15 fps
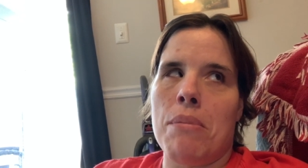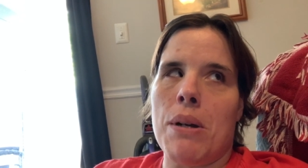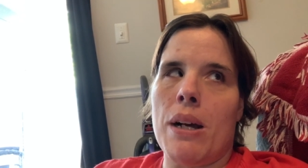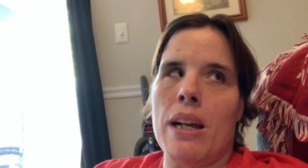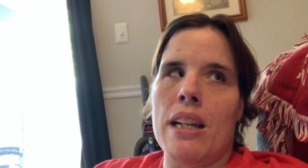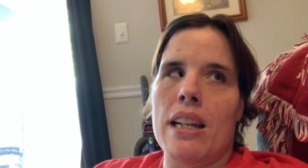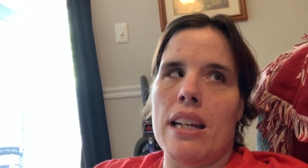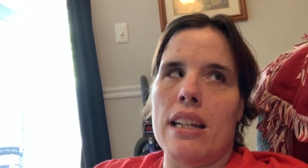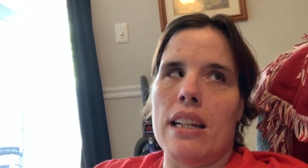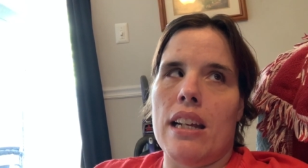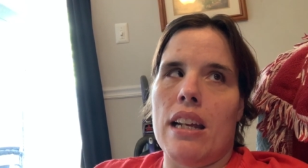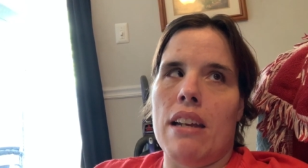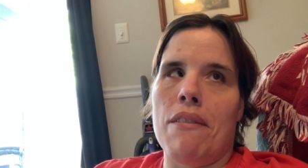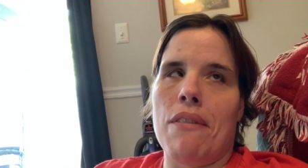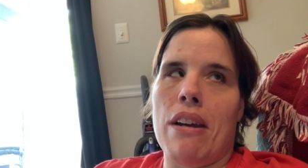But
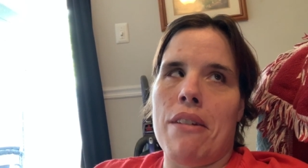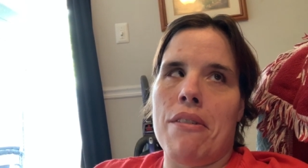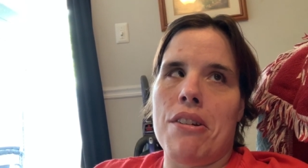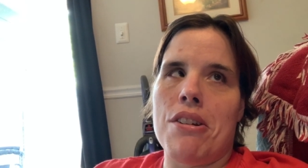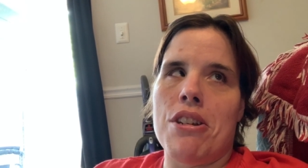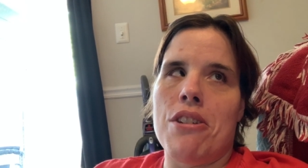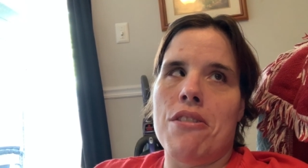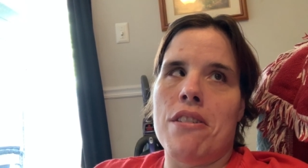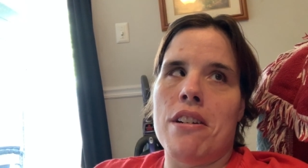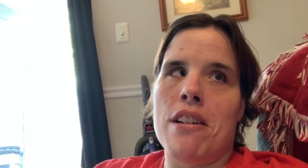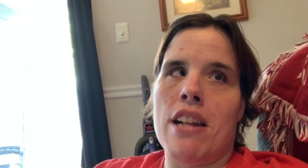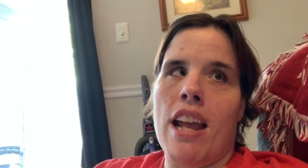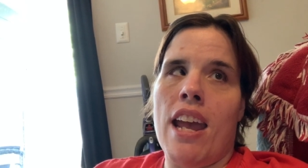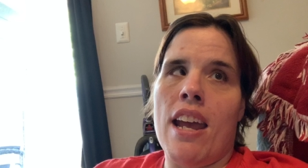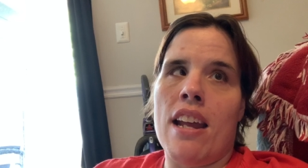if I were to do it
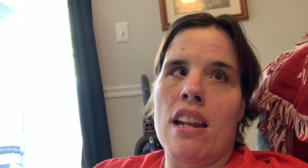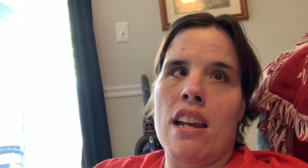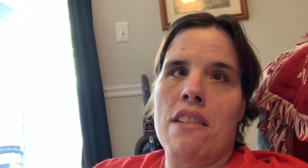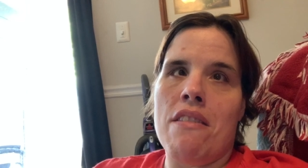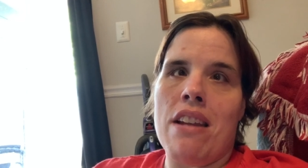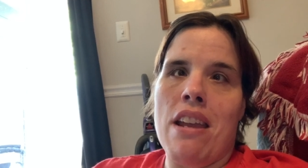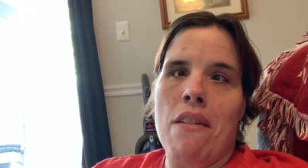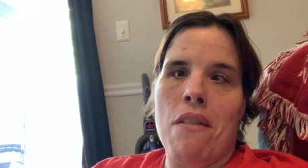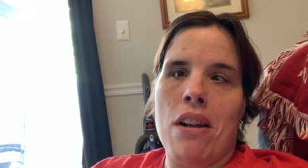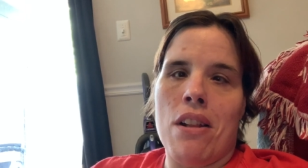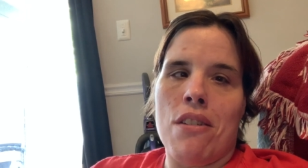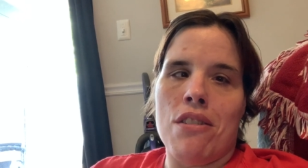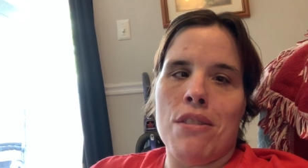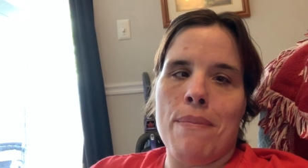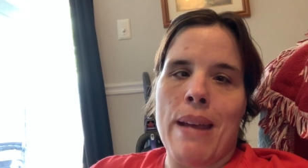again, I would get one of
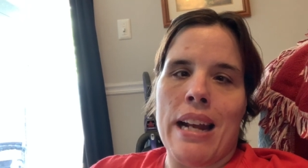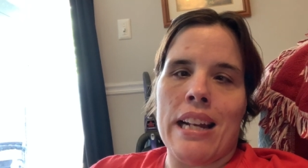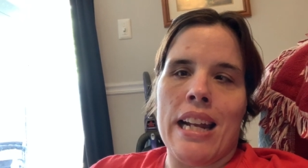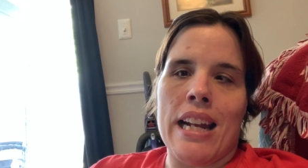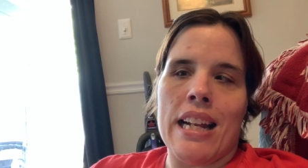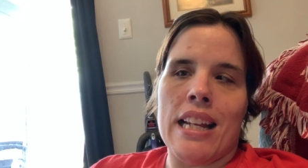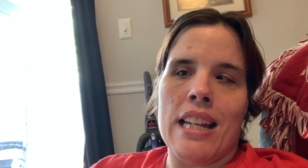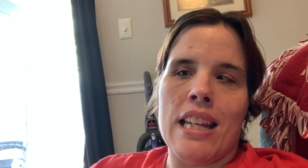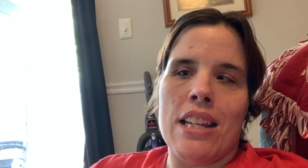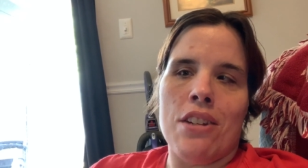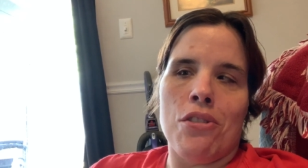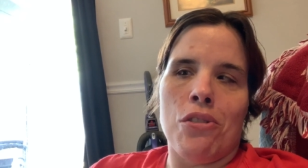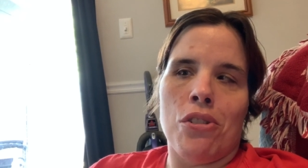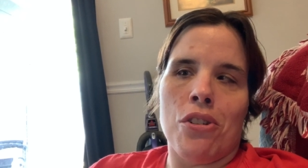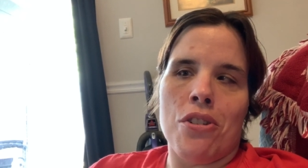those magnetic key
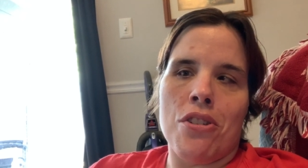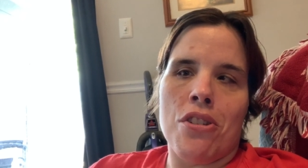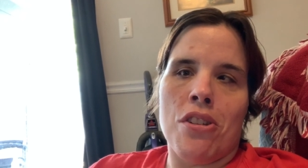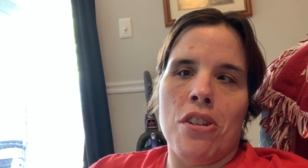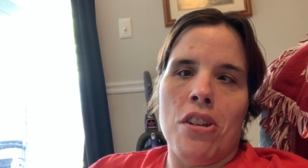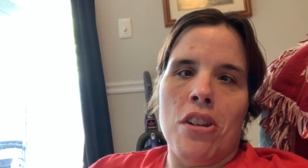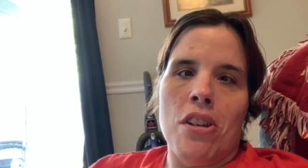holders.